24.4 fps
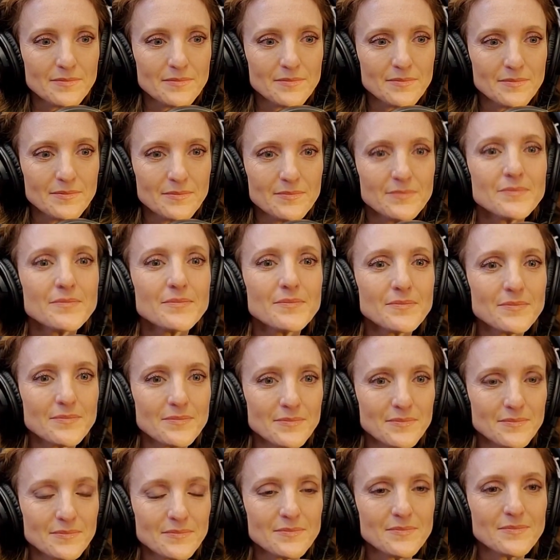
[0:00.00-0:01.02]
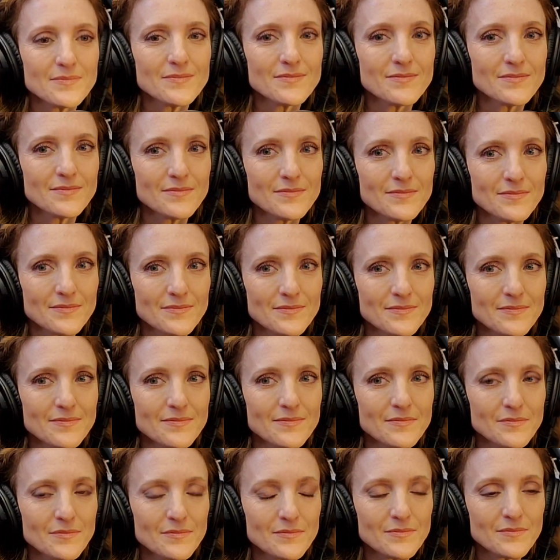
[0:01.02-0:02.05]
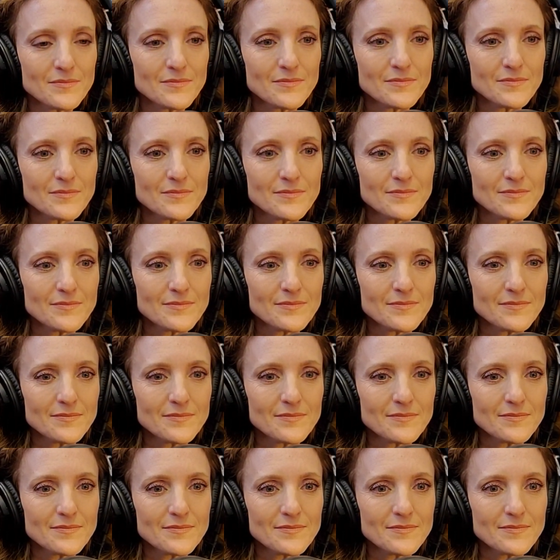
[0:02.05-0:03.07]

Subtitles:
[no speech]